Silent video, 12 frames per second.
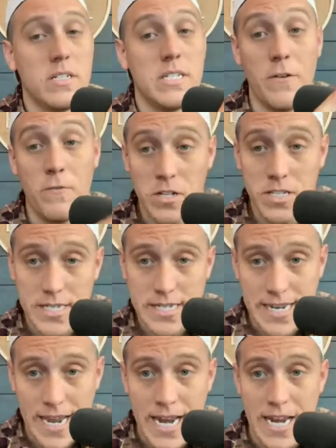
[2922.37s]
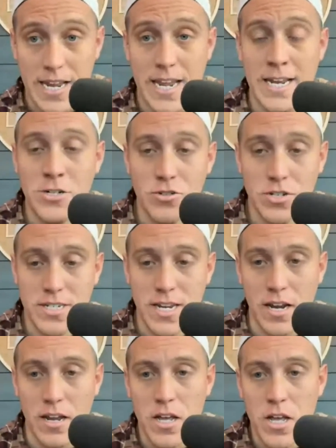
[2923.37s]
different state.
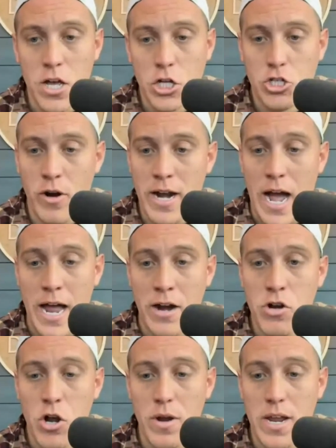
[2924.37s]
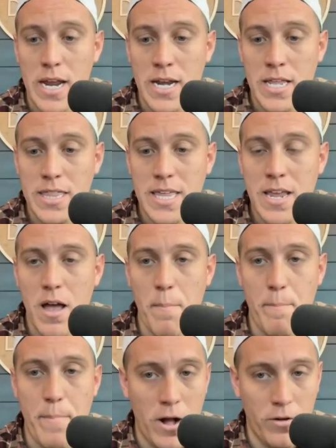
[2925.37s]
Interesting. Joanna, I don't know anything
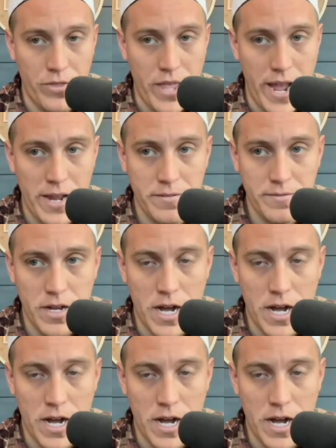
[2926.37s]
about that.